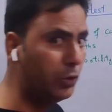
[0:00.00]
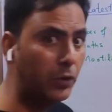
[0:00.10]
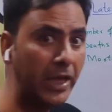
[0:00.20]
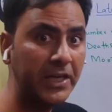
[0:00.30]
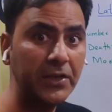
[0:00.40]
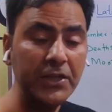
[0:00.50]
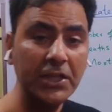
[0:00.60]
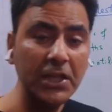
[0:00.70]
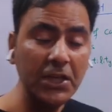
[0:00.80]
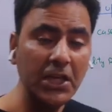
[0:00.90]
require
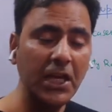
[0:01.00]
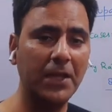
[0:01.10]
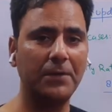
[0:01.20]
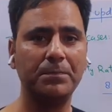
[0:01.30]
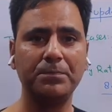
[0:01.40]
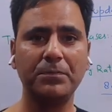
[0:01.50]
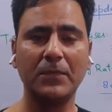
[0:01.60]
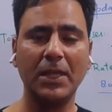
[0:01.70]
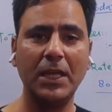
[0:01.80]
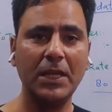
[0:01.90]
critical care.
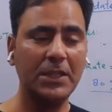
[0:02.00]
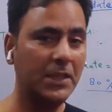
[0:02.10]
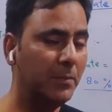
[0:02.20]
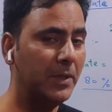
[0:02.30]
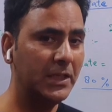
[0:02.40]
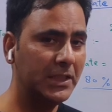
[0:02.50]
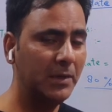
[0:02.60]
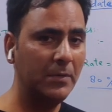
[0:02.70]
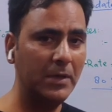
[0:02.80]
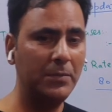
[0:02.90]
They may have
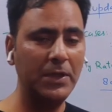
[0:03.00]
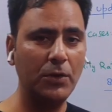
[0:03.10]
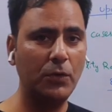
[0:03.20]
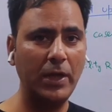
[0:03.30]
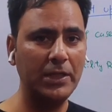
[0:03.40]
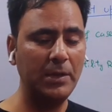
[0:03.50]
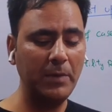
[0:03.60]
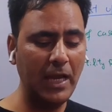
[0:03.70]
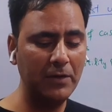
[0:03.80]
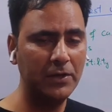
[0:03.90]

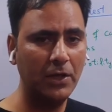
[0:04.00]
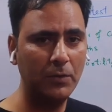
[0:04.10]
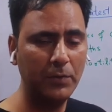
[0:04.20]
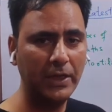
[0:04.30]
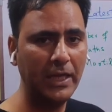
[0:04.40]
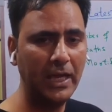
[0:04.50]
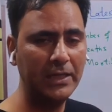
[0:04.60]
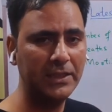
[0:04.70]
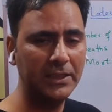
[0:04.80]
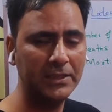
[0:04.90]
developed
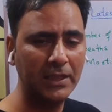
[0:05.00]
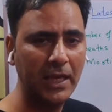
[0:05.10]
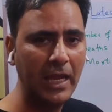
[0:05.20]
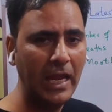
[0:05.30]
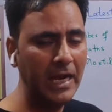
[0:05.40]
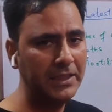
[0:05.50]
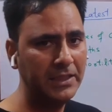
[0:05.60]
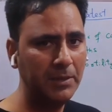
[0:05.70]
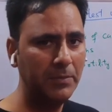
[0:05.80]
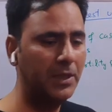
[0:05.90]
ARDS, and
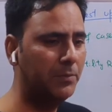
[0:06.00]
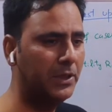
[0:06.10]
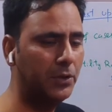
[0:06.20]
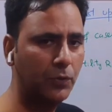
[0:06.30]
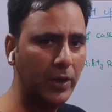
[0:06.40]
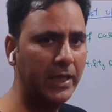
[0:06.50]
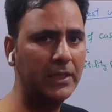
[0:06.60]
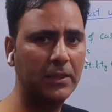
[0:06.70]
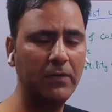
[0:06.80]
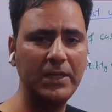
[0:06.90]
they may be
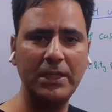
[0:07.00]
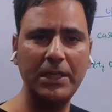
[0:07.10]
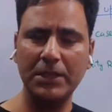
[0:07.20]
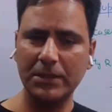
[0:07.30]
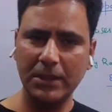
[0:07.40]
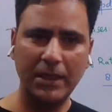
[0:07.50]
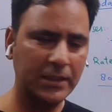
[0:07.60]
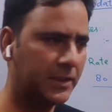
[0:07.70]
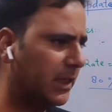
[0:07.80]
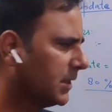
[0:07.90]
requiring the ventilators and
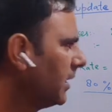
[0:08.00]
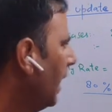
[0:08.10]
other things.